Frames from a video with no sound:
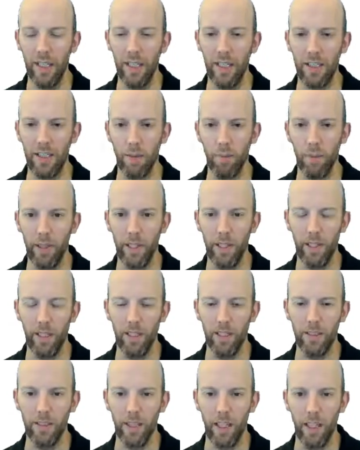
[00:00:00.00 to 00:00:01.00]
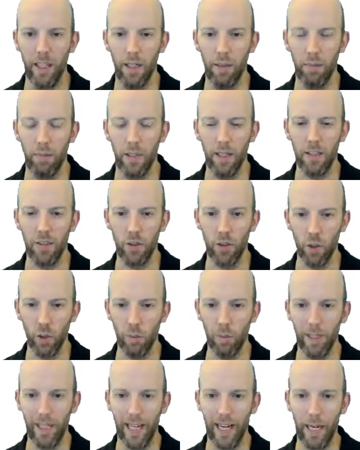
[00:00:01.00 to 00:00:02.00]
something that doesn't
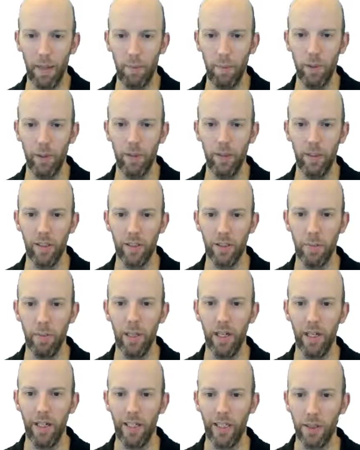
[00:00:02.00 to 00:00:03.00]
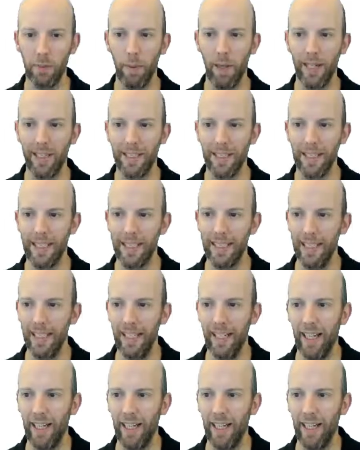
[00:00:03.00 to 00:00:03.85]
normally happen, that's a bit unexpected,